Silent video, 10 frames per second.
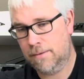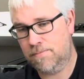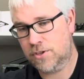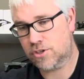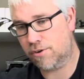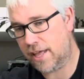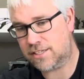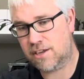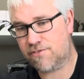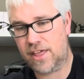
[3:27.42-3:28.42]
So that's
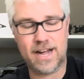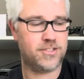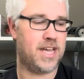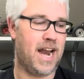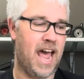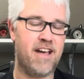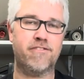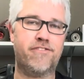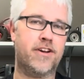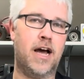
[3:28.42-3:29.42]
it for the outside. I haven't
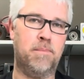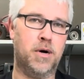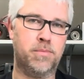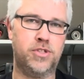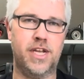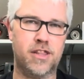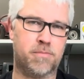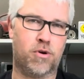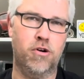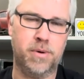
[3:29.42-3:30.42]
figured out bumpers yet. The
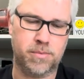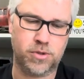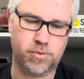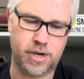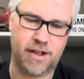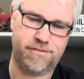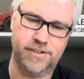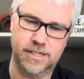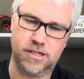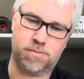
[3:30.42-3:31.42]
Pro bumpers will not
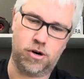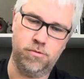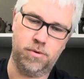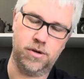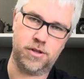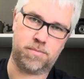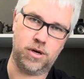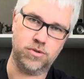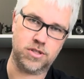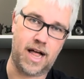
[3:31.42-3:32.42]
fit the
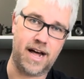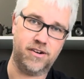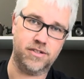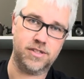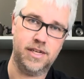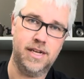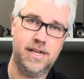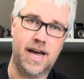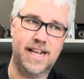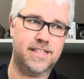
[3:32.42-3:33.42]
Pro sliders.
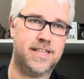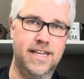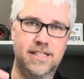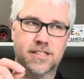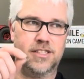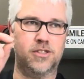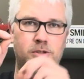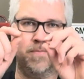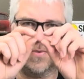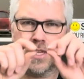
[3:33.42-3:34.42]
I had to take the
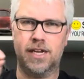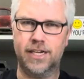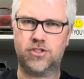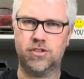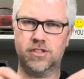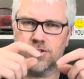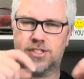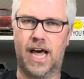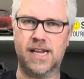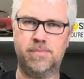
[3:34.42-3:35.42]
extra little
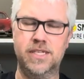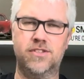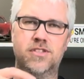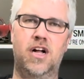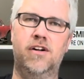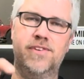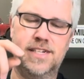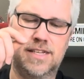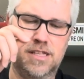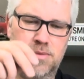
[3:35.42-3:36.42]
side pieces off. I had to
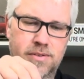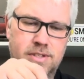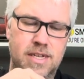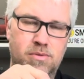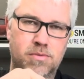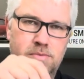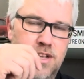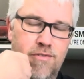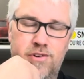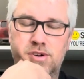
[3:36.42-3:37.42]
take them off because they were
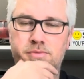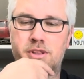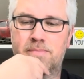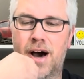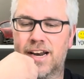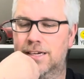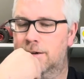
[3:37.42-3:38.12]
interfering with the body.